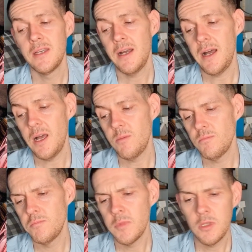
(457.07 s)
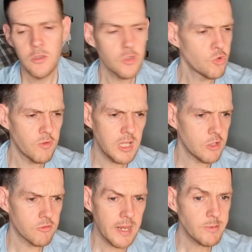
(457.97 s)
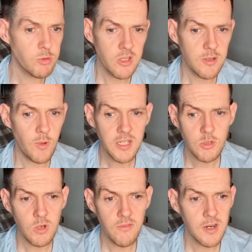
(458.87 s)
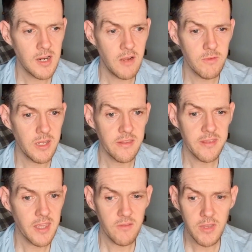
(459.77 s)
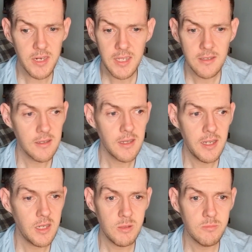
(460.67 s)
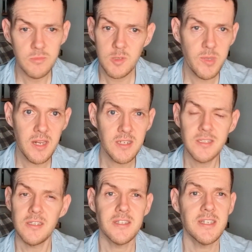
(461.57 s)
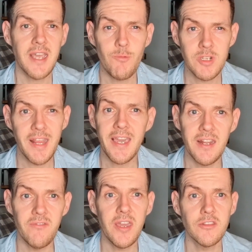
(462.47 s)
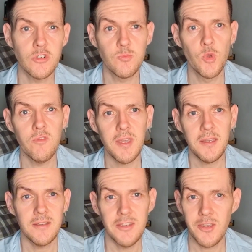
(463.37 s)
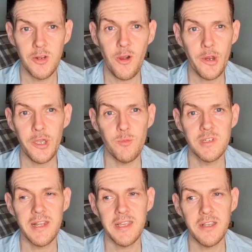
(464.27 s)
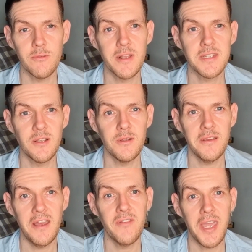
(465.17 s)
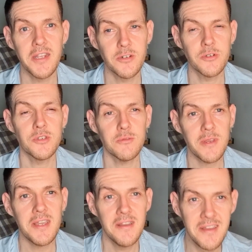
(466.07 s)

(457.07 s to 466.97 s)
Um, there's no real gripes with it whatsoever. I can't really think of any. Um, to be honest, as I say, it was like an Avengers movie. You could argue it was like the original Avengers 3,